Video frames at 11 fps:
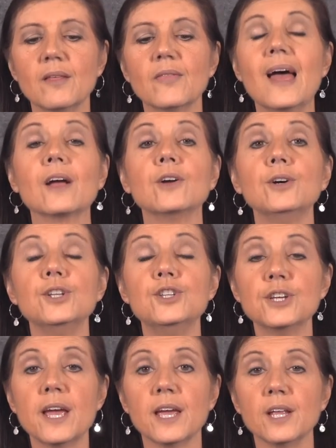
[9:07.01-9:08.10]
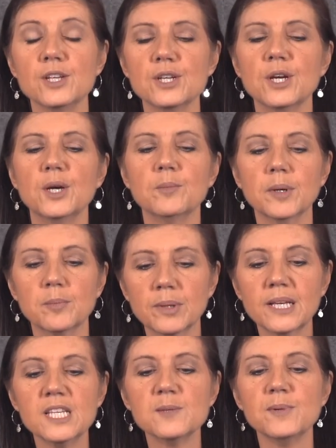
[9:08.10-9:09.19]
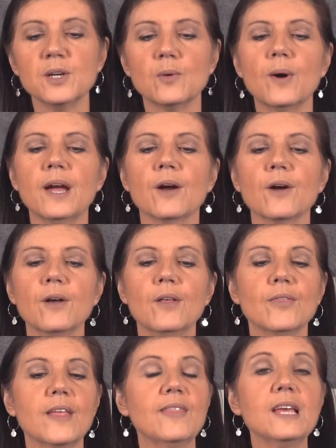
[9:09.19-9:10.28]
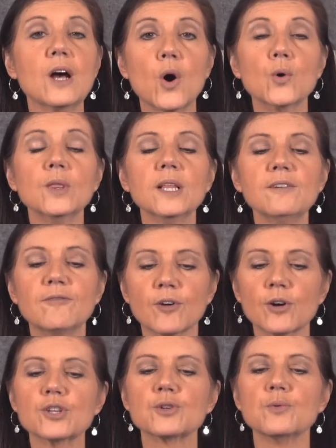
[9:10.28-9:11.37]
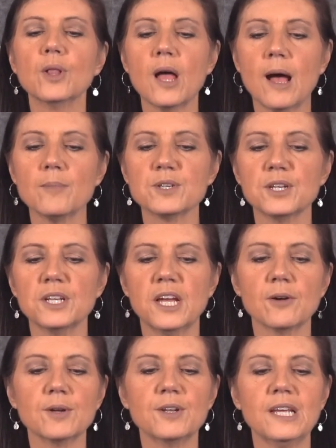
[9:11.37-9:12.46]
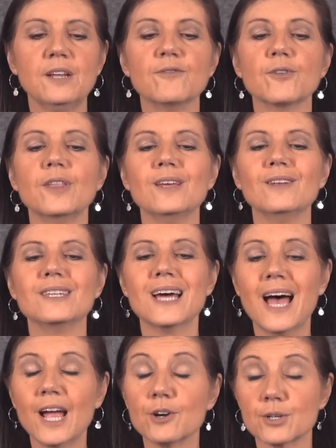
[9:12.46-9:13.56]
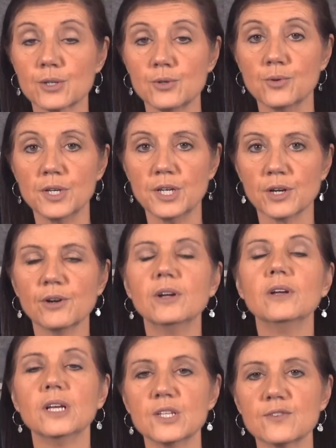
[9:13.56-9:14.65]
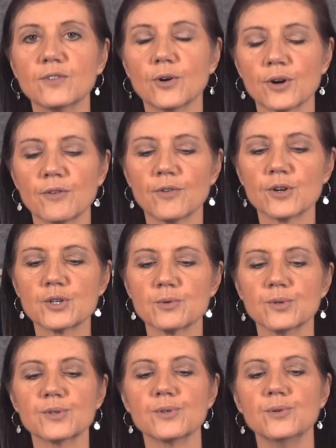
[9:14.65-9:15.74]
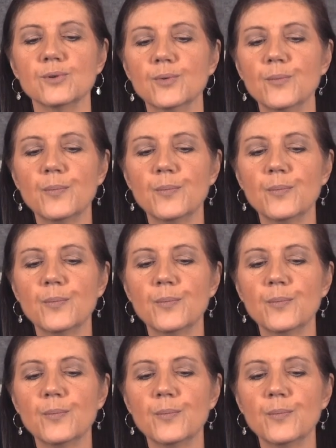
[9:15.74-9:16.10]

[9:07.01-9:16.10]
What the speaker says: That could change, but please be aware that the only virtual option guaranteed for the entire school year is Florida Virtual School.